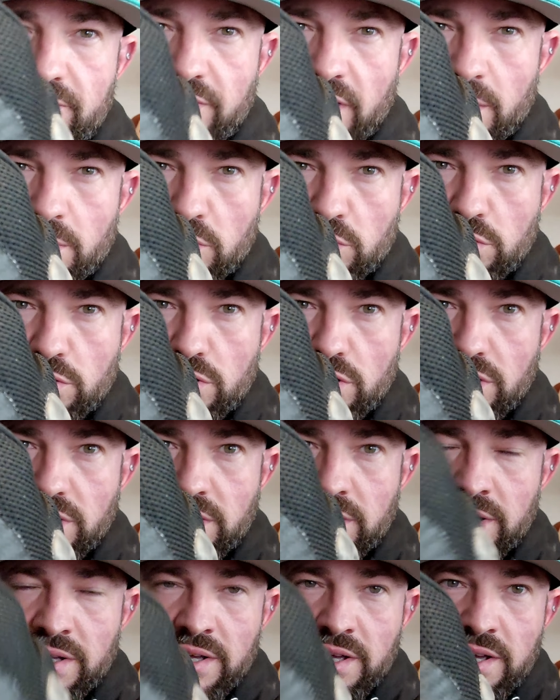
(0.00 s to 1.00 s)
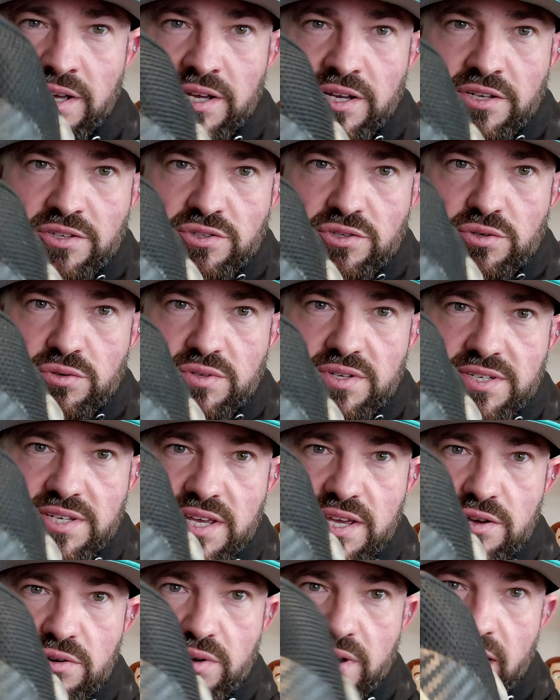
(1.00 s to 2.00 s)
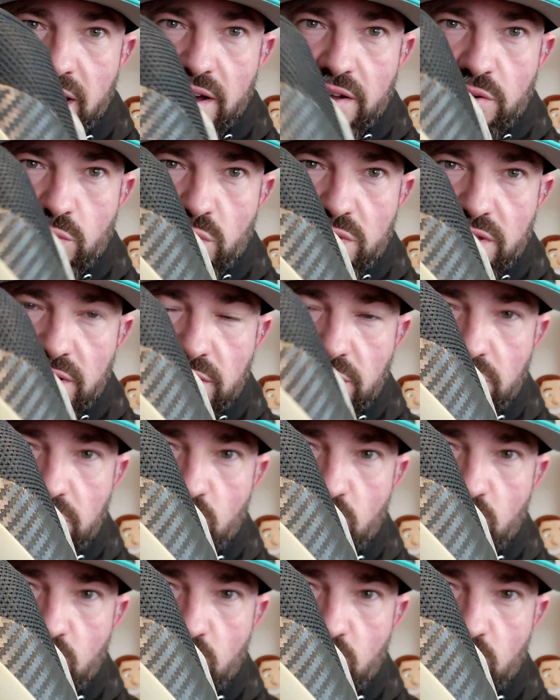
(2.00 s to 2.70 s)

fiber look to this heel counter with a